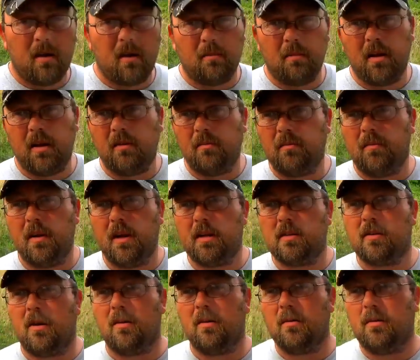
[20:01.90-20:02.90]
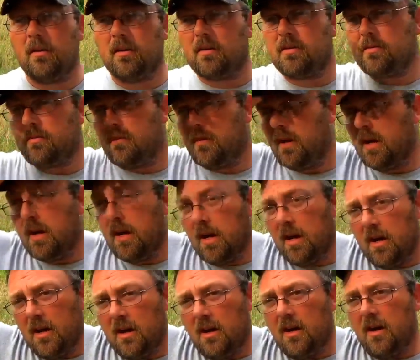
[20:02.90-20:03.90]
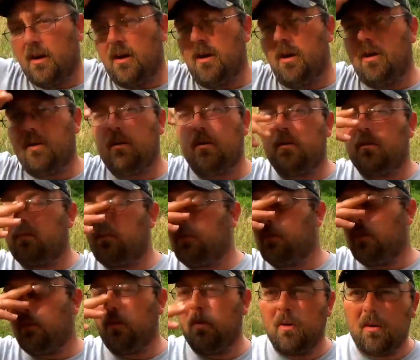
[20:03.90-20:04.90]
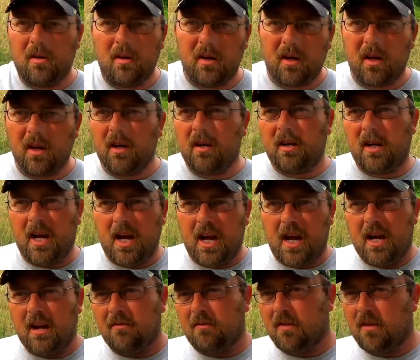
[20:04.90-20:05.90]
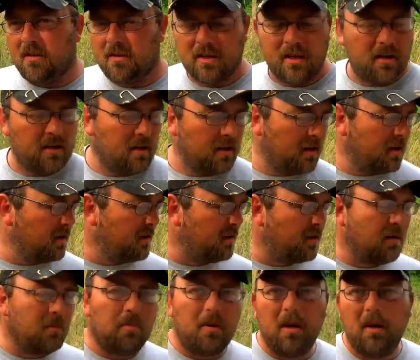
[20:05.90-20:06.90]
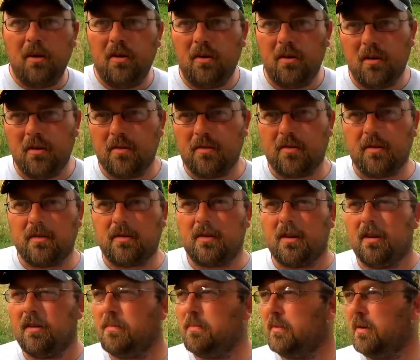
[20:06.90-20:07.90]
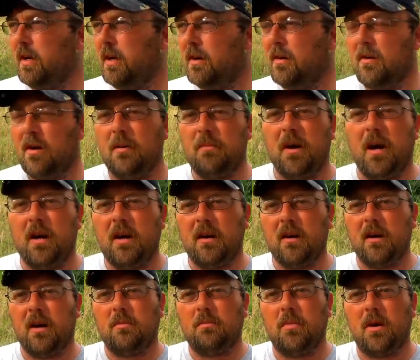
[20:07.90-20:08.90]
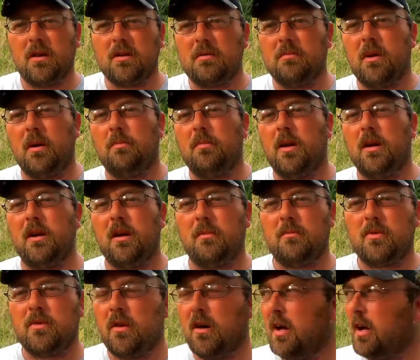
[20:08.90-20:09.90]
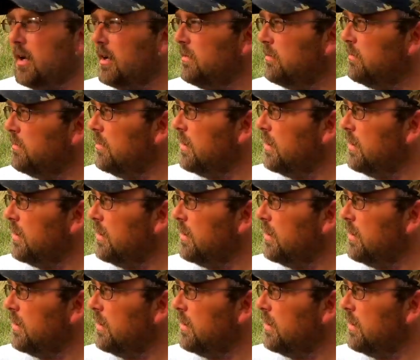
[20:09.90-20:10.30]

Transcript: I mean, it's hard to afford the good cameras and the good computers and stuff. But you know, I'm out here and I'm busting my butt and I'm trying.